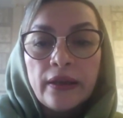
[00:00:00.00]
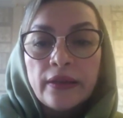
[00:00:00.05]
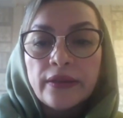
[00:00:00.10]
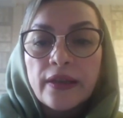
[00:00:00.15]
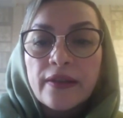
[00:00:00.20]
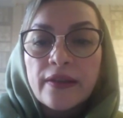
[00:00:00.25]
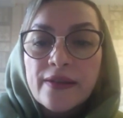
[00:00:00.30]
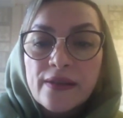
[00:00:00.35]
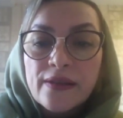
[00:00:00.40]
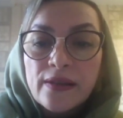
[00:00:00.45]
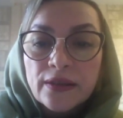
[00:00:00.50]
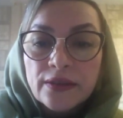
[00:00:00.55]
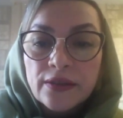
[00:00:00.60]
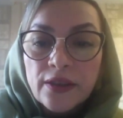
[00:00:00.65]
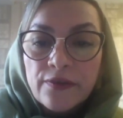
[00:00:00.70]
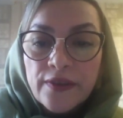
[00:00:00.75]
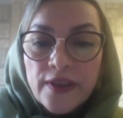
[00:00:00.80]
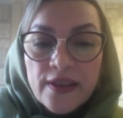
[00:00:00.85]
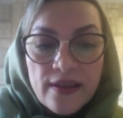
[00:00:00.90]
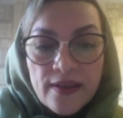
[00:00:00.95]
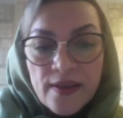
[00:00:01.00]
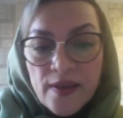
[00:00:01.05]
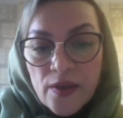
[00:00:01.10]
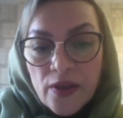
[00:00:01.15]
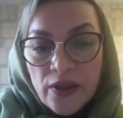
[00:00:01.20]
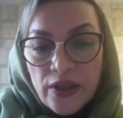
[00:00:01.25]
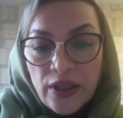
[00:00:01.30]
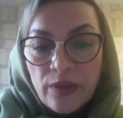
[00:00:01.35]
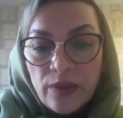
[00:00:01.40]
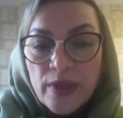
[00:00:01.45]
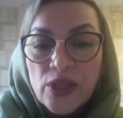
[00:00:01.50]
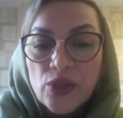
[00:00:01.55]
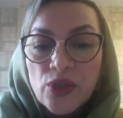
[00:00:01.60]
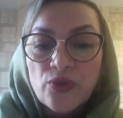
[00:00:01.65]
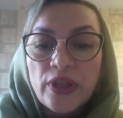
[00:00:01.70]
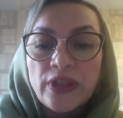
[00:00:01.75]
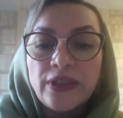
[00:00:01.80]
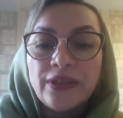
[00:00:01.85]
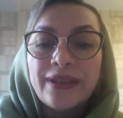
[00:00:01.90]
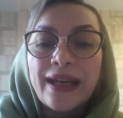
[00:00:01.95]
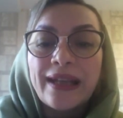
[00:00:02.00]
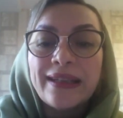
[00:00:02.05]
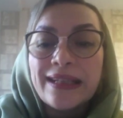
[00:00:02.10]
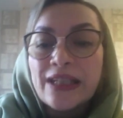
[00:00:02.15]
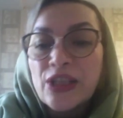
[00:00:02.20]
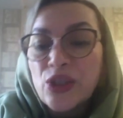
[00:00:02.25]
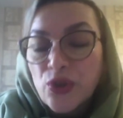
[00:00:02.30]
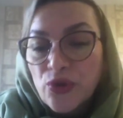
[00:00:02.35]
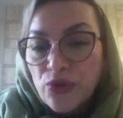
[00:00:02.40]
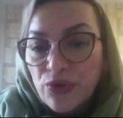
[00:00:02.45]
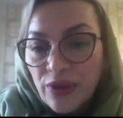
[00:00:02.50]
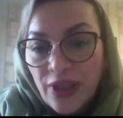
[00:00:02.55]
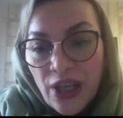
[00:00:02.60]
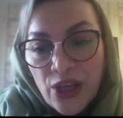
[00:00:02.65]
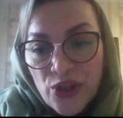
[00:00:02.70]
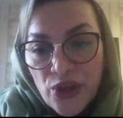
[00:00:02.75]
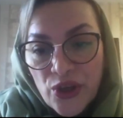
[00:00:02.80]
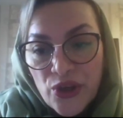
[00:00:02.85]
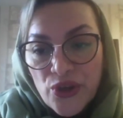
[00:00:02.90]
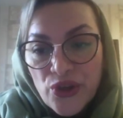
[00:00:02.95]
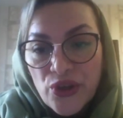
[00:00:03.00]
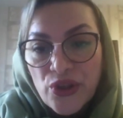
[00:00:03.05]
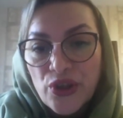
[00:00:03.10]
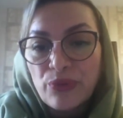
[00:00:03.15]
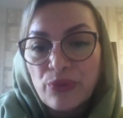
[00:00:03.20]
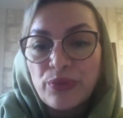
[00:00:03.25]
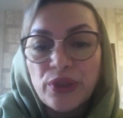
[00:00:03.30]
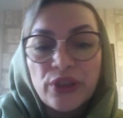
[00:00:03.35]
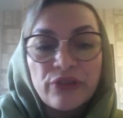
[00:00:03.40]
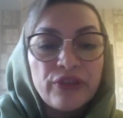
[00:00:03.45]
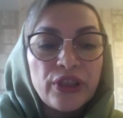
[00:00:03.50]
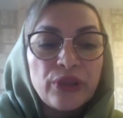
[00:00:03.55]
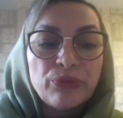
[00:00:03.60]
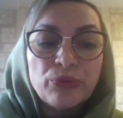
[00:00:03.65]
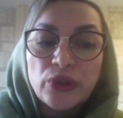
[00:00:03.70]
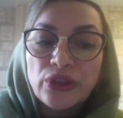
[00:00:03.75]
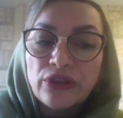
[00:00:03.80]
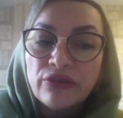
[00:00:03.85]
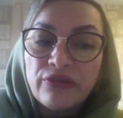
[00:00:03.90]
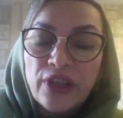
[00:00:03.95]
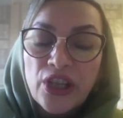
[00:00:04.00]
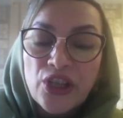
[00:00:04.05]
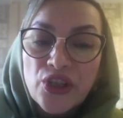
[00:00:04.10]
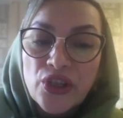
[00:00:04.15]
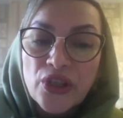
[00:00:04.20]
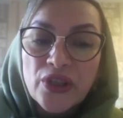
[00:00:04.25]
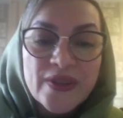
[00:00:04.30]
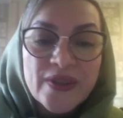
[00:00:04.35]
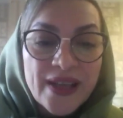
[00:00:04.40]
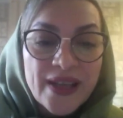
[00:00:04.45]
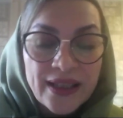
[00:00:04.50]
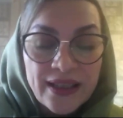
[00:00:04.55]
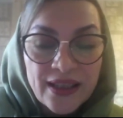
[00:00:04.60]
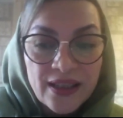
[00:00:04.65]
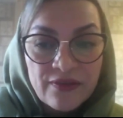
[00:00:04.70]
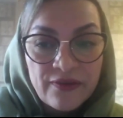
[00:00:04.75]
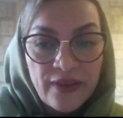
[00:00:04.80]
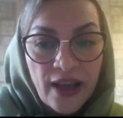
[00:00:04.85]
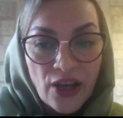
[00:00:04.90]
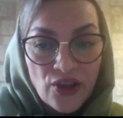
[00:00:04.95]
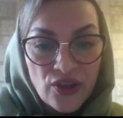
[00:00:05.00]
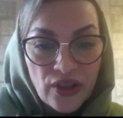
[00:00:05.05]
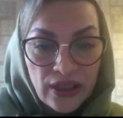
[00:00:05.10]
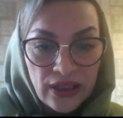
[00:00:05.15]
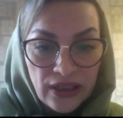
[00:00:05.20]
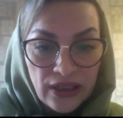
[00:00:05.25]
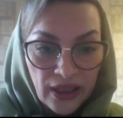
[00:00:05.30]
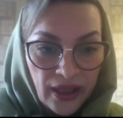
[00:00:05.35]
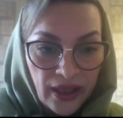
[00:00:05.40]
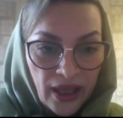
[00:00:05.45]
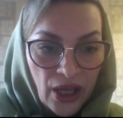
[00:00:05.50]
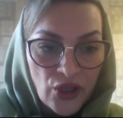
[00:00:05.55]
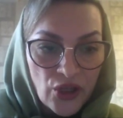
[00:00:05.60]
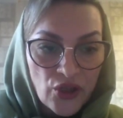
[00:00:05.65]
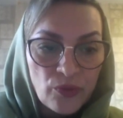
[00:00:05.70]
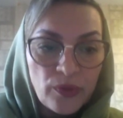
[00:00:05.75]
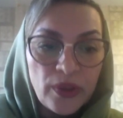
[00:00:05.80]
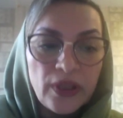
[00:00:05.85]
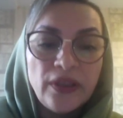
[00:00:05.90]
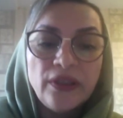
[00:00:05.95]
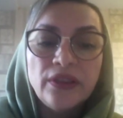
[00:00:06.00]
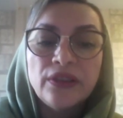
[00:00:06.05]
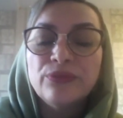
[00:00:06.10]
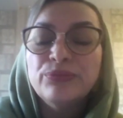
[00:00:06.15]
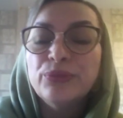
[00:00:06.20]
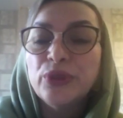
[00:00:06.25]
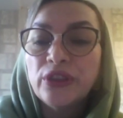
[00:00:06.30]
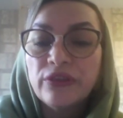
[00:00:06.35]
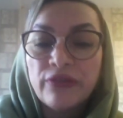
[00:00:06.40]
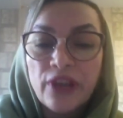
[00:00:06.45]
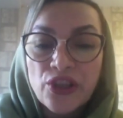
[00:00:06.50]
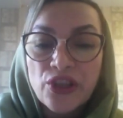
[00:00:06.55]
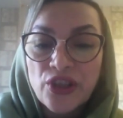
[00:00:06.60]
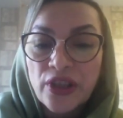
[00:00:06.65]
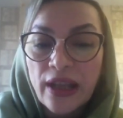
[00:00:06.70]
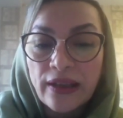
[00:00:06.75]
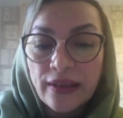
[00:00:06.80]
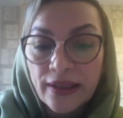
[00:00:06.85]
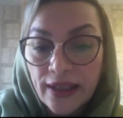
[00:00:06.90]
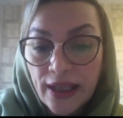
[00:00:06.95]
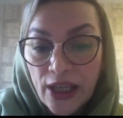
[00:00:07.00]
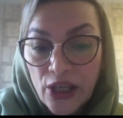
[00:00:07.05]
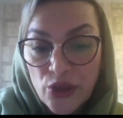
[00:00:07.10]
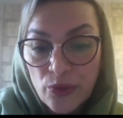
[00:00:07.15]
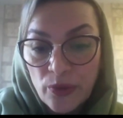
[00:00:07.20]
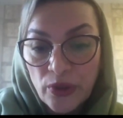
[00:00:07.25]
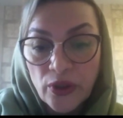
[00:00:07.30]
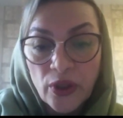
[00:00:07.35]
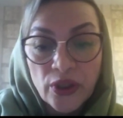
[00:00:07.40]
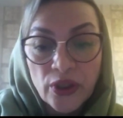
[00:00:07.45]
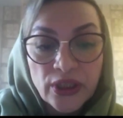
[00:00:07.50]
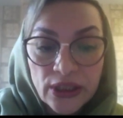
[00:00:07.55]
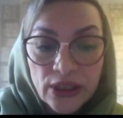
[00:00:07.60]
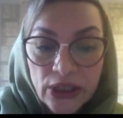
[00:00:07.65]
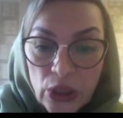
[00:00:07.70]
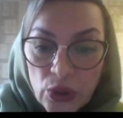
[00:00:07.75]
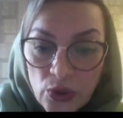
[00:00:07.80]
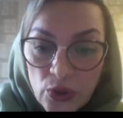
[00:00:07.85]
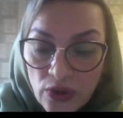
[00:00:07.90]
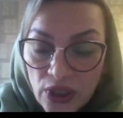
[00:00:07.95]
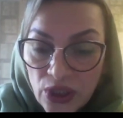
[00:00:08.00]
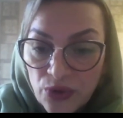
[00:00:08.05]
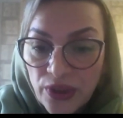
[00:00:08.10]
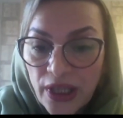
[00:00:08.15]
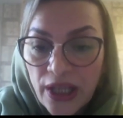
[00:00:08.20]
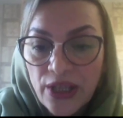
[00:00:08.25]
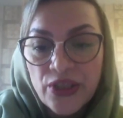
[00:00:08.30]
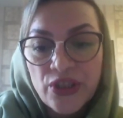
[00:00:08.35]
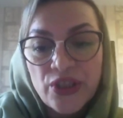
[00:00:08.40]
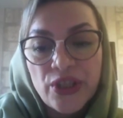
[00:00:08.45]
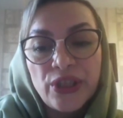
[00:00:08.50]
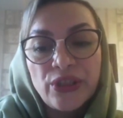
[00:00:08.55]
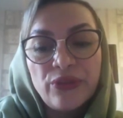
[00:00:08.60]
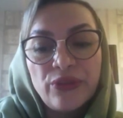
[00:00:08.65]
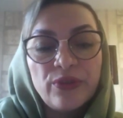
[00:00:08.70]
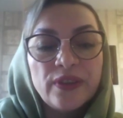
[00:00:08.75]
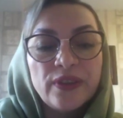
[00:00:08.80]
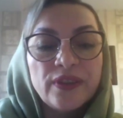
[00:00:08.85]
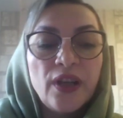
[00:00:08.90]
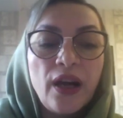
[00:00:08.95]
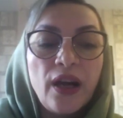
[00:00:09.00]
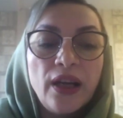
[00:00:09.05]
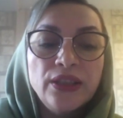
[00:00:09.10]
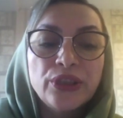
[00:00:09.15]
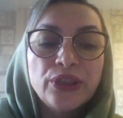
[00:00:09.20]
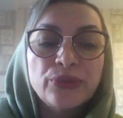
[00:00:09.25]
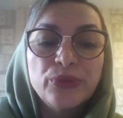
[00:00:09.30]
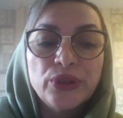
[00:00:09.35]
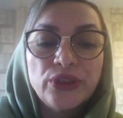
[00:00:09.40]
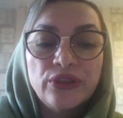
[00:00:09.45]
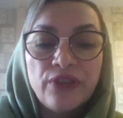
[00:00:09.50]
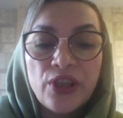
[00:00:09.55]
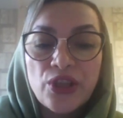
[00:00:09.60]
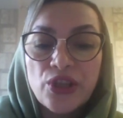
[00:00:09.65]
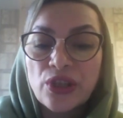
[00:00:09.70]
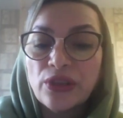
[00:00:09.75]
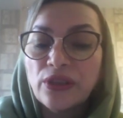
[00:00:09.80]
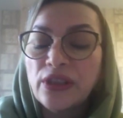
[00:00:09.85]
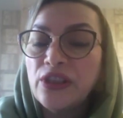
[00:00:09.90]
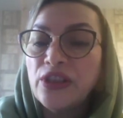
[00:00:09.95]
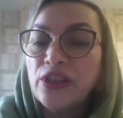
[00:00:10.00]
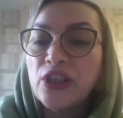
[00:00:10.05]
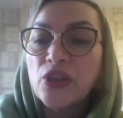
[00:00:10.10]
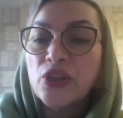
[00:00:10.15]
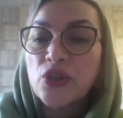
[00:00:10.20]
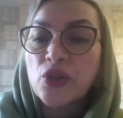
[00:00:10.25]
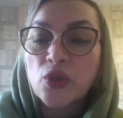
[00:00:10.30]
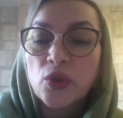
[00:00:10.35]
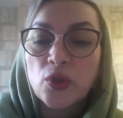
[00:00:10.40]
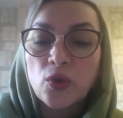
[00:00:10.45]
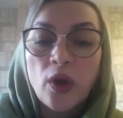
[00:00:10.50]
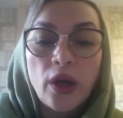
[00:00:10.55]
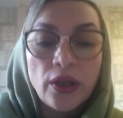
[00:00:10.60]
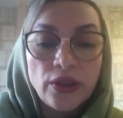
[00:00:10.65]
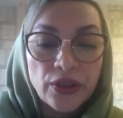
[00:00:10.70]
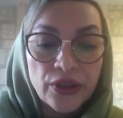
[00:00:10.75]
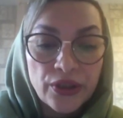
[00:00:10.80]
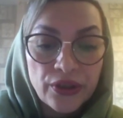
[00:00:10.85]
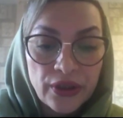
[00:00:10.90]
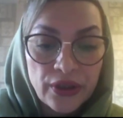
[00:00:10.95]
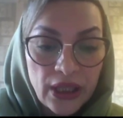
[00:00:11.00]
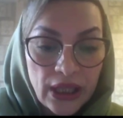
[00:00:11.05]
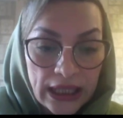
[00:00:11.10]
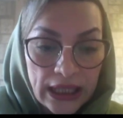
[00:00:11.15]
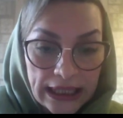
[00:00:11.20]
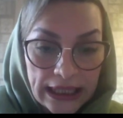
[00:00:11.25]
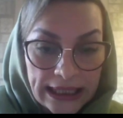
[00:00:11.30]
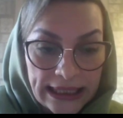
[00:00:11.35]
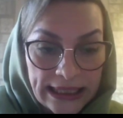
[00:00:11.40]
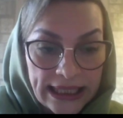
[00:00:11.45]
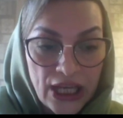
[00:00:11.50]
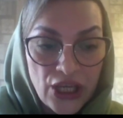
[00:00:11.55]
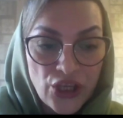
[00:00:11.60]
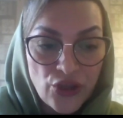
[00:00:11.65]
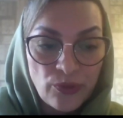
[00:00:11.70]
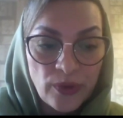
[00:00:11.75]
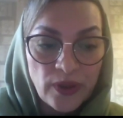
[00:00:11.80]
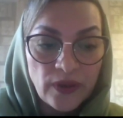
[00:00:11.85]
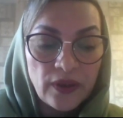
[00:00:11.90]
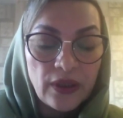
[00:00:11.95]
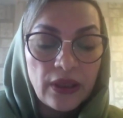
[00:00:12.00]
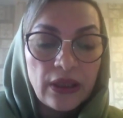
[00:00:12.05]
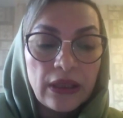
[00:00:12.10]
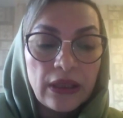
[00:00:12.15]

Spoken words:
The results of this study demonstrated an interrelationship between motivation, satisfaction, and engagement. Motivation and engagement are closely related, with higher motivation leading to higher engagement.